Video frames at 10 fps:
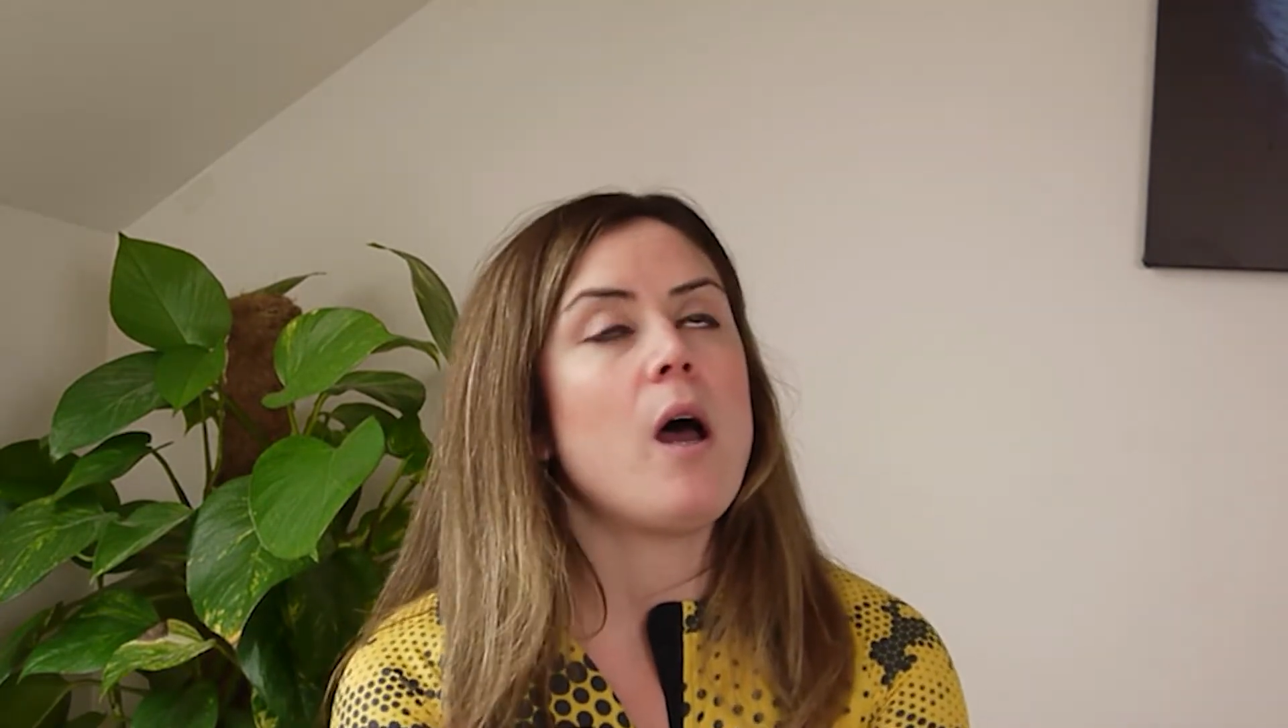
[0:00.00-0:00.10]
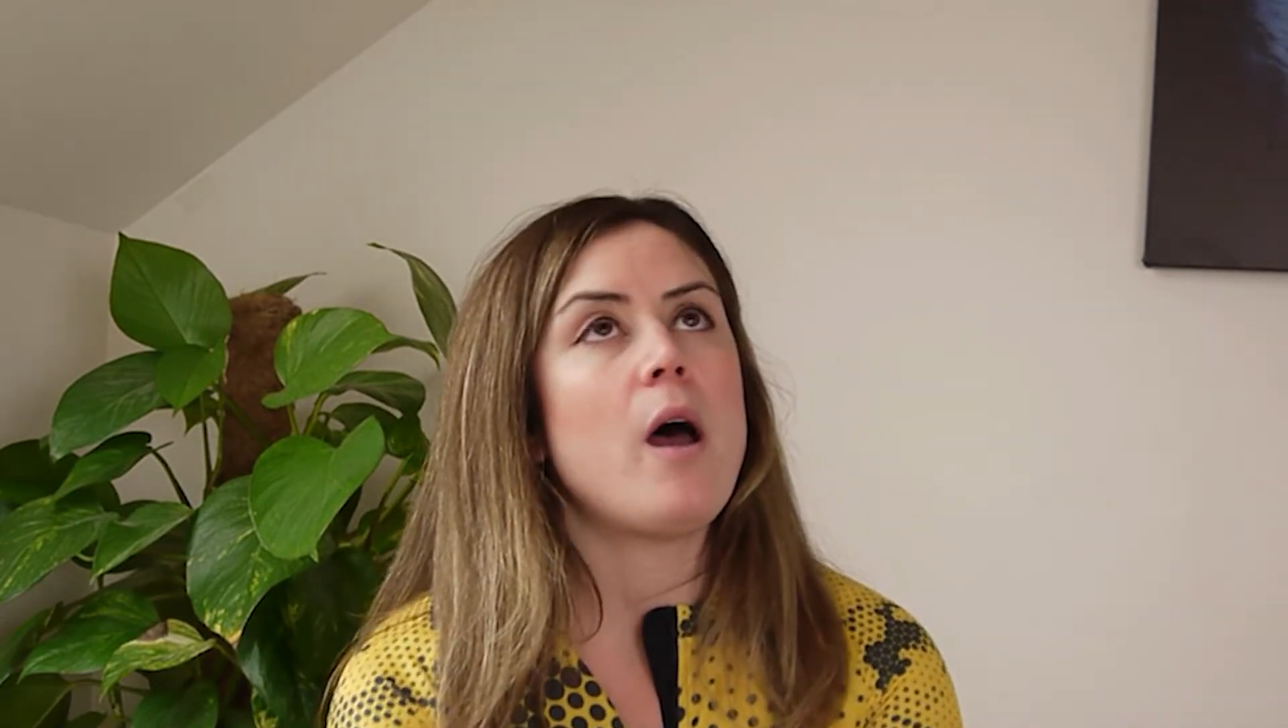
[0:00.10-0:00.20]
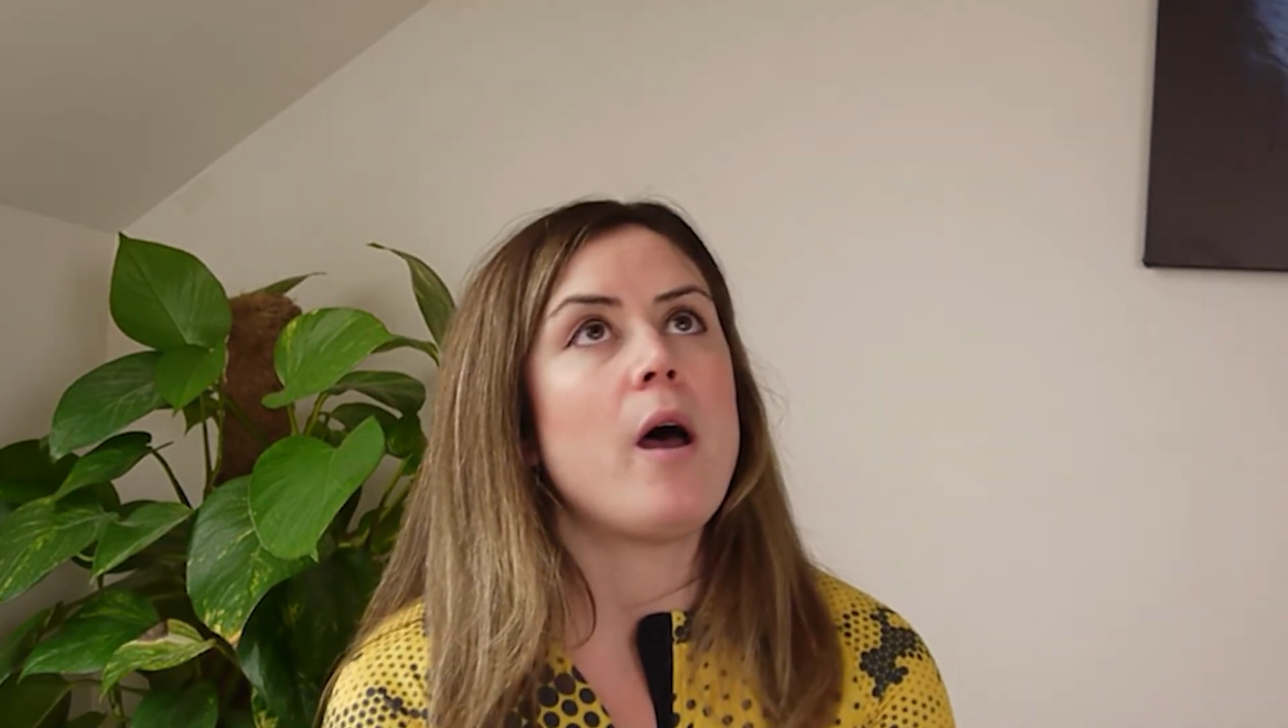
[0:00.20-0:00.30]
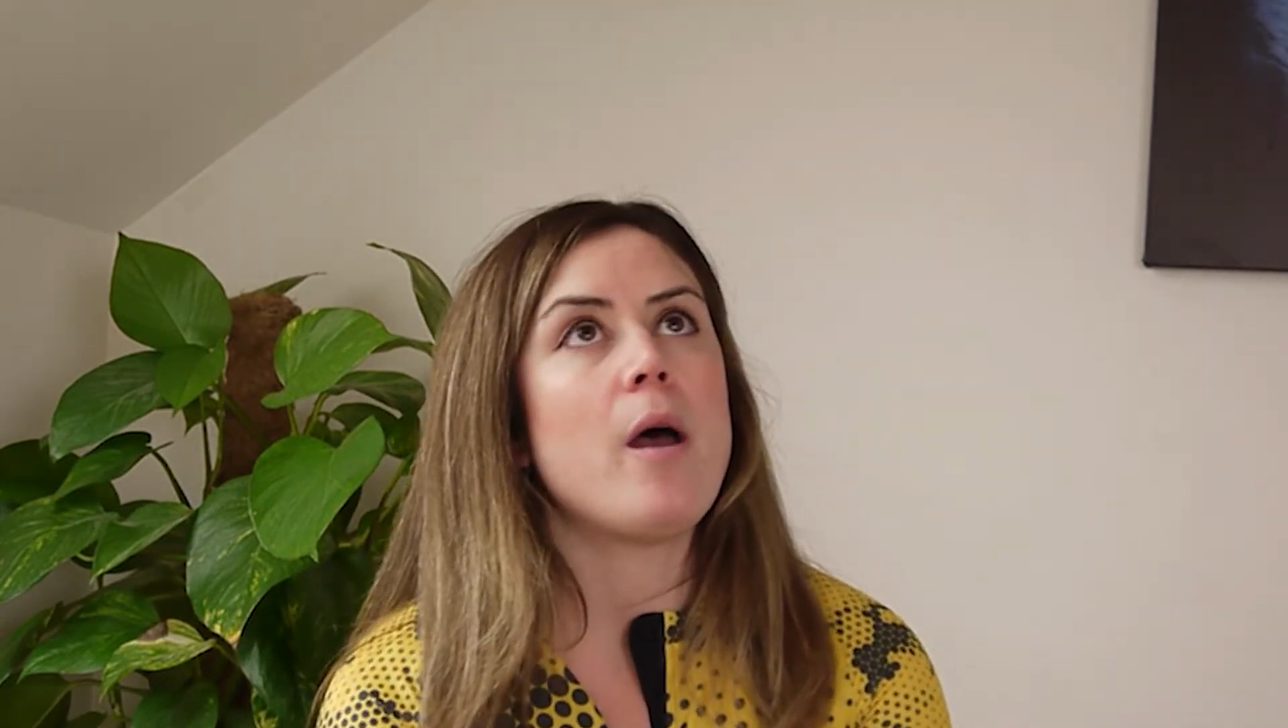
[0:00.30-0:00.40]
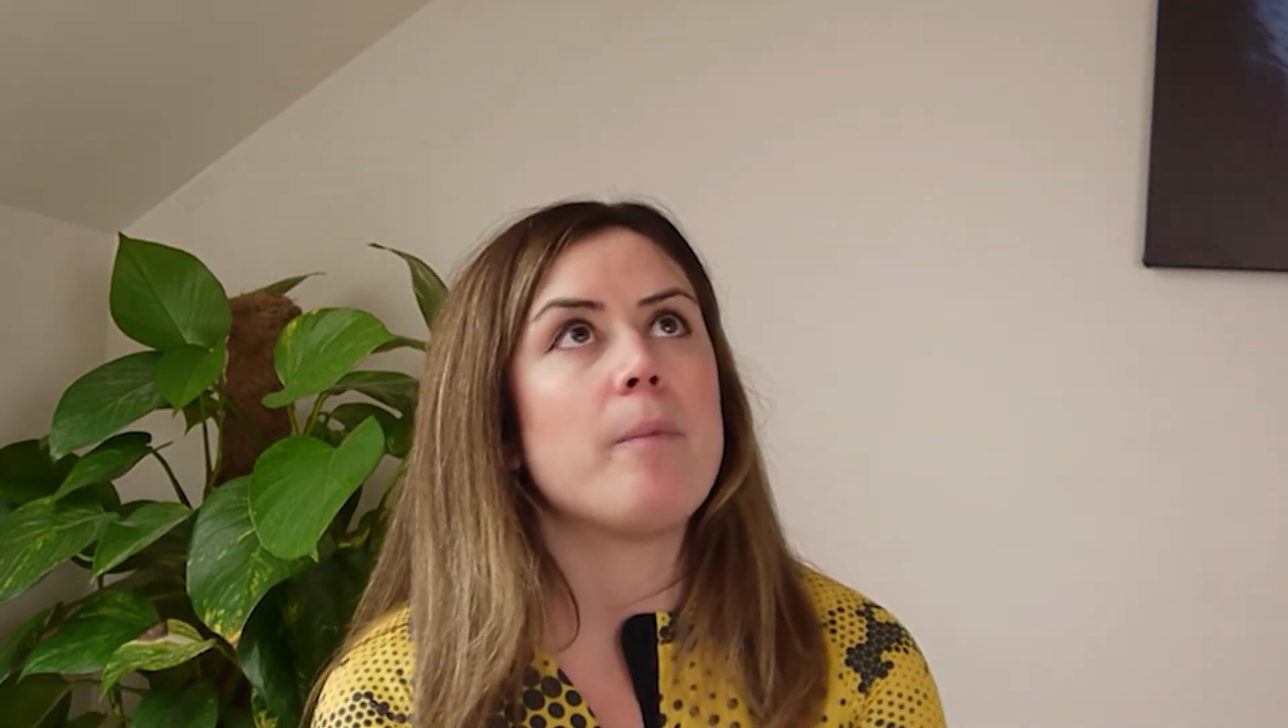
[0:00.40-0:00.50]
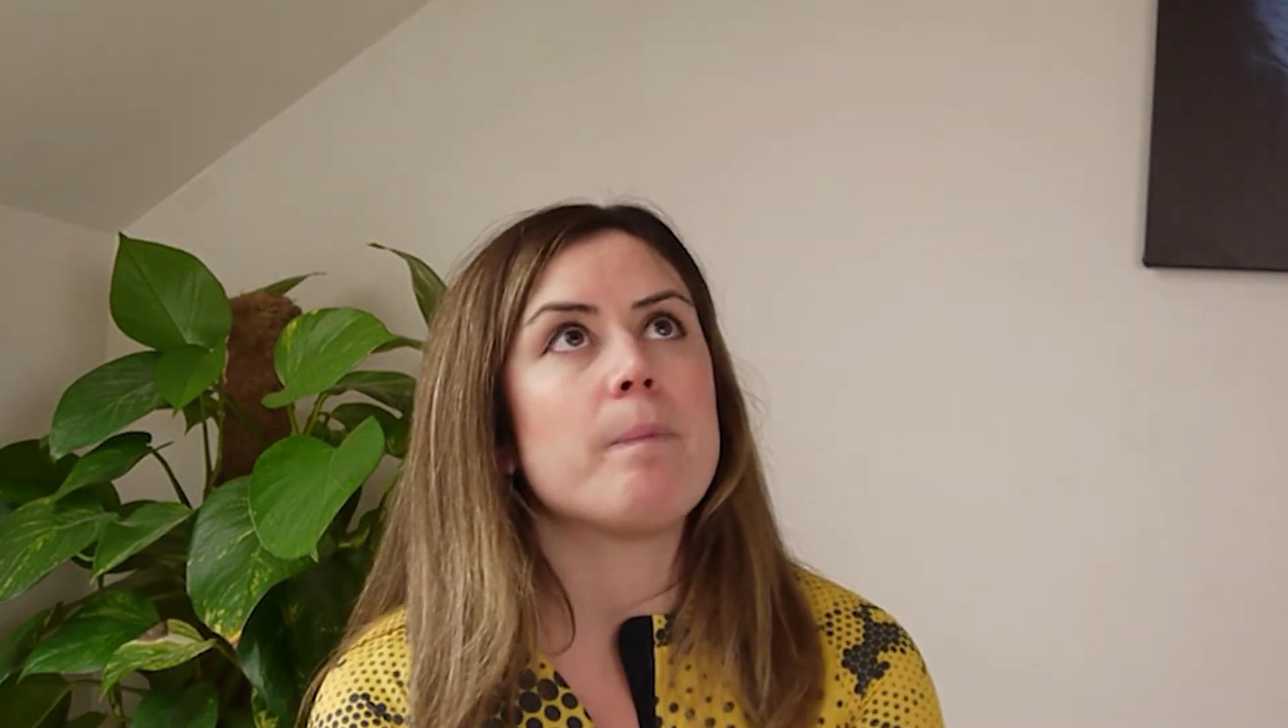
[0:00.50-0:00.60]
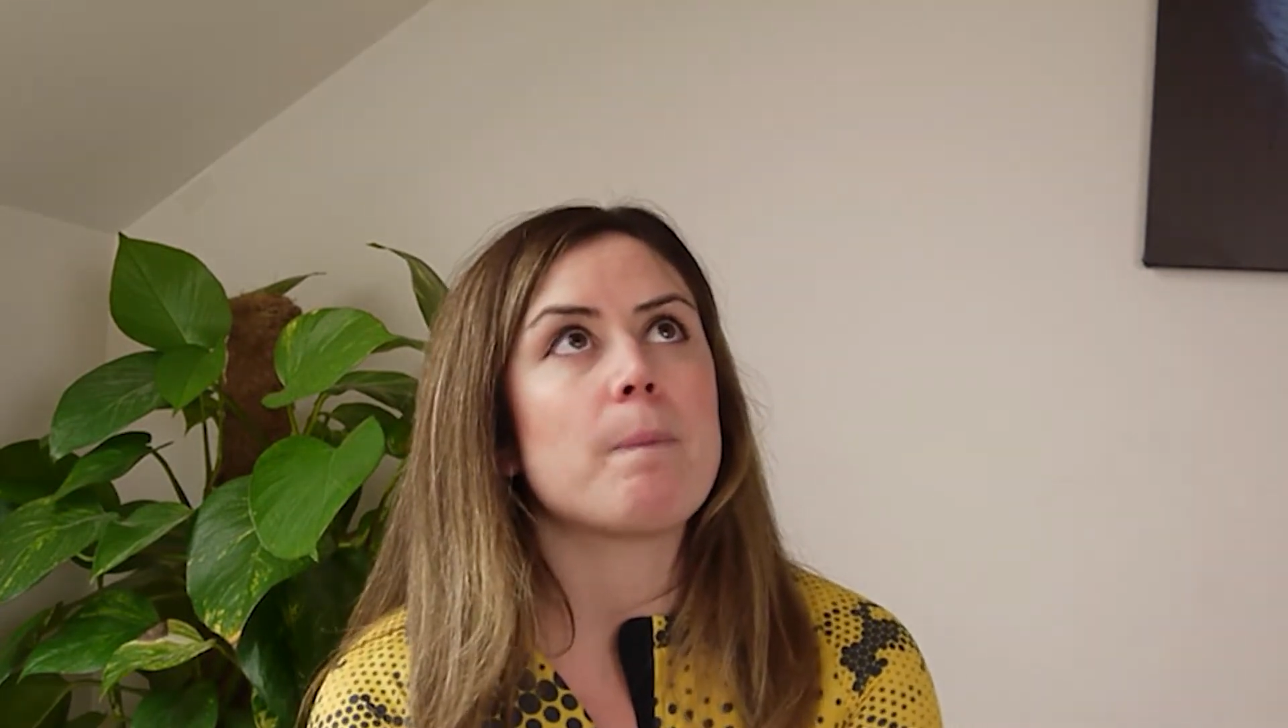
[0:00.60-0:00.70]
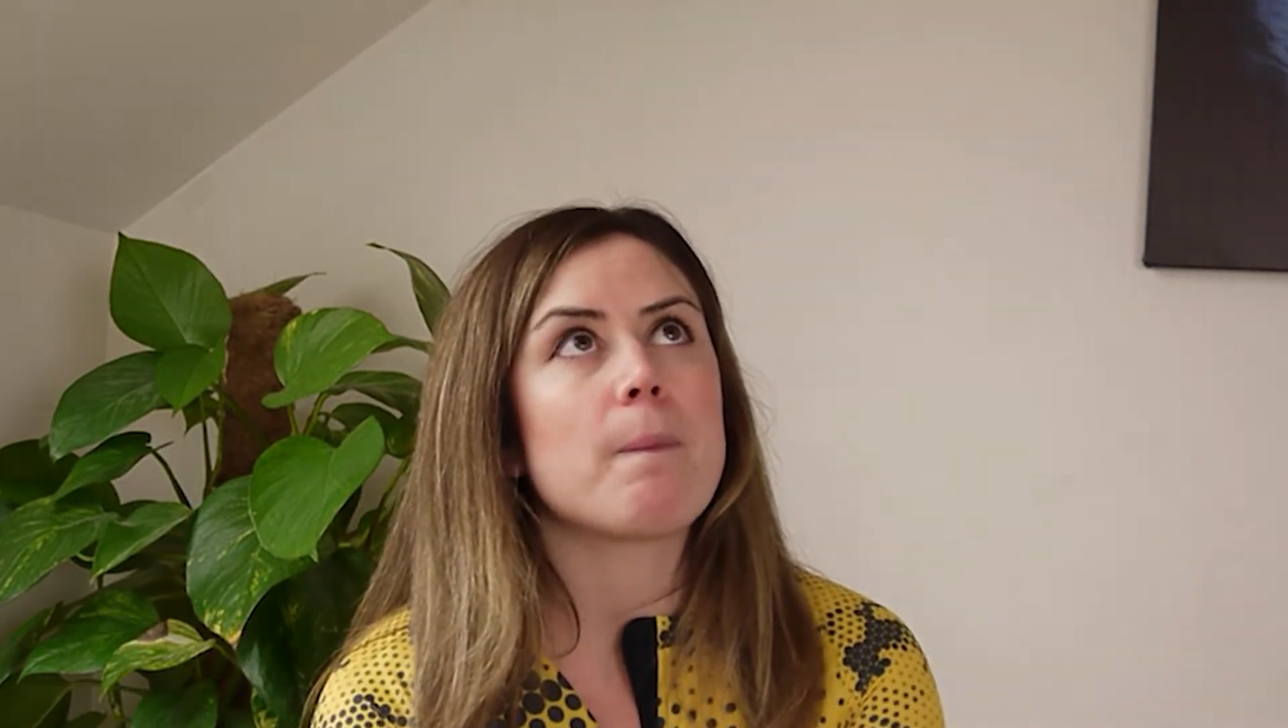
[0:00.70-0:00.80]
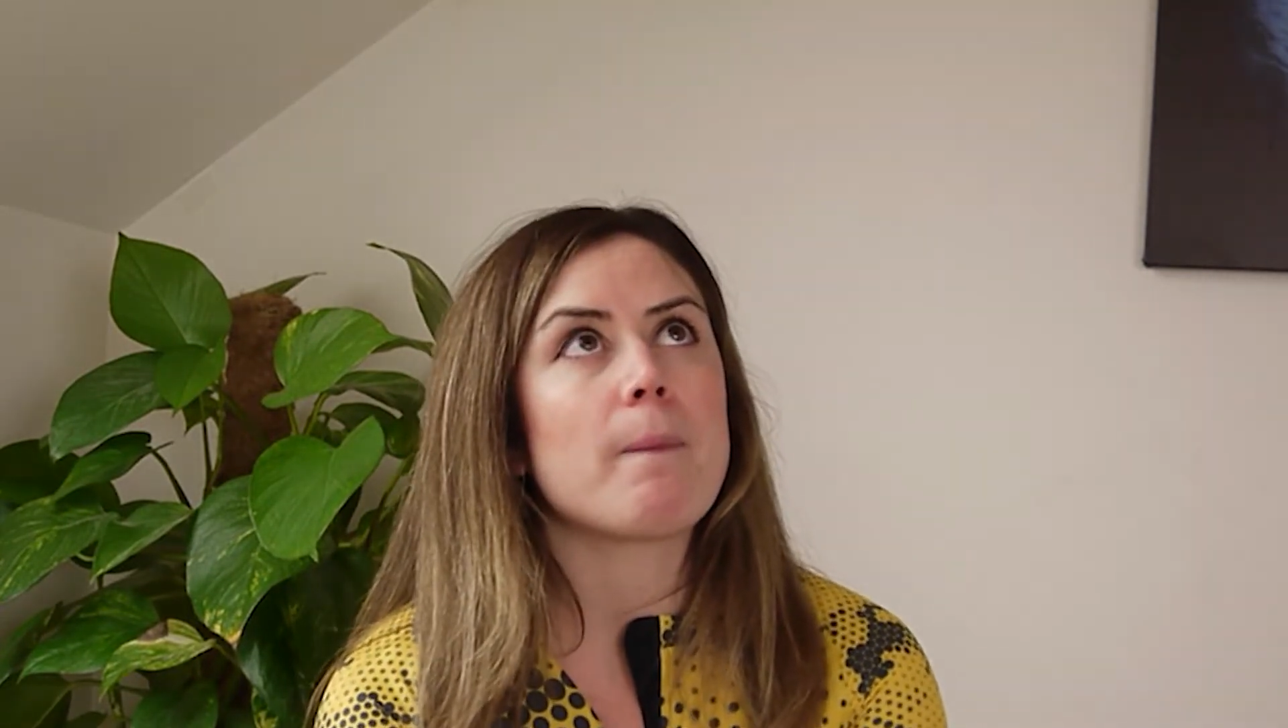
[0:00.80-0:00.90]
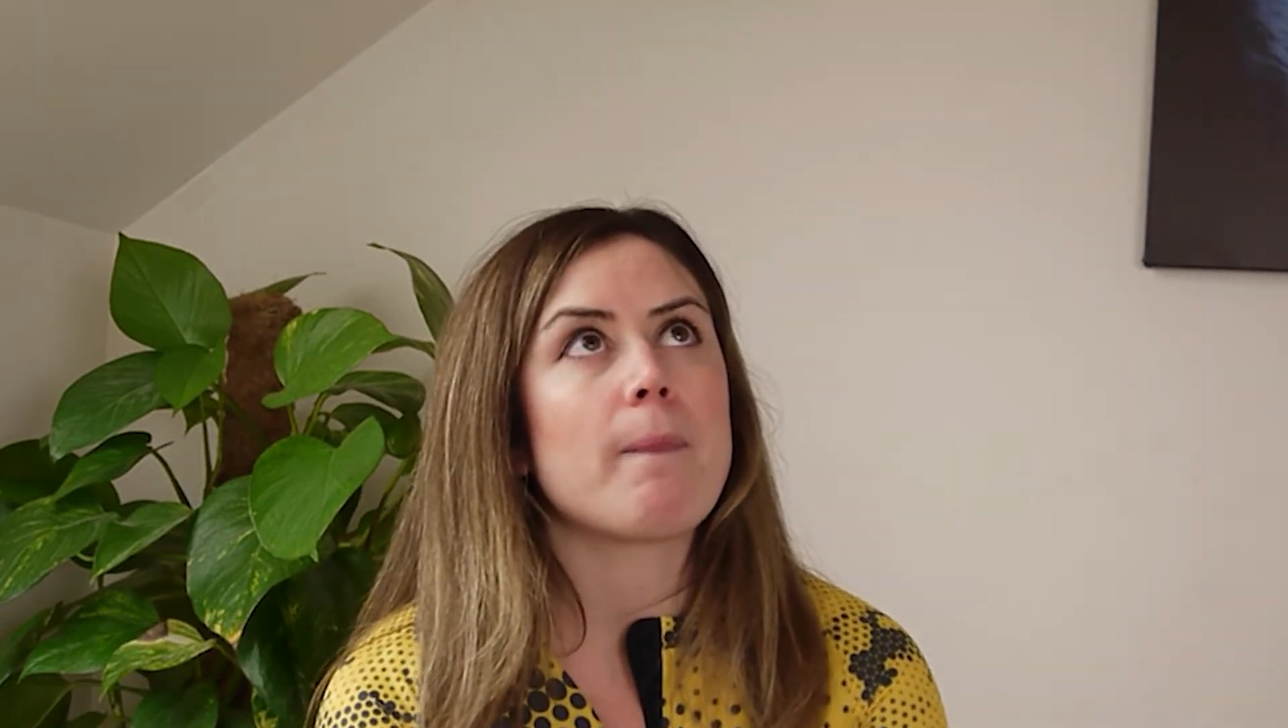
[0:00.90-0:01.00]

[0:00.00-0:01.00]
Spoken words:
So